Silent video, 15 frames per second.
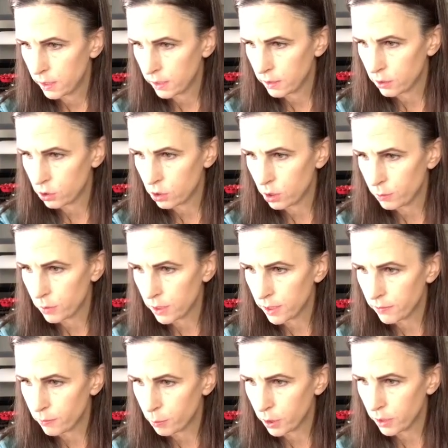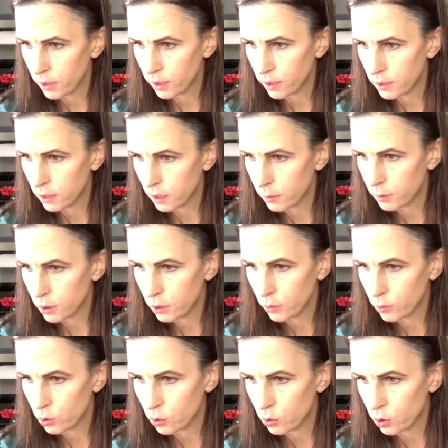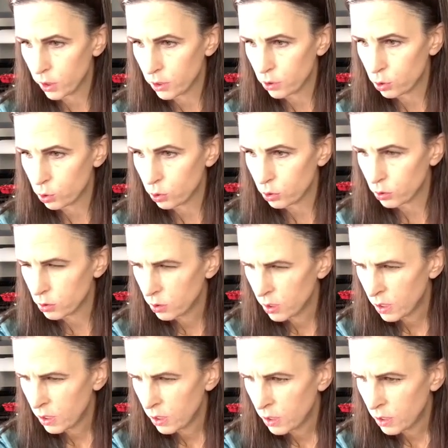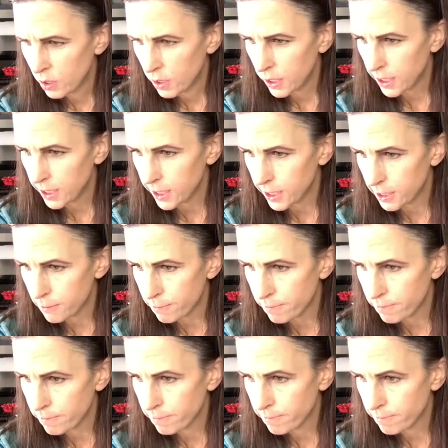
think there's some stuff pinned at the top, so I'm trying to scroll. Um,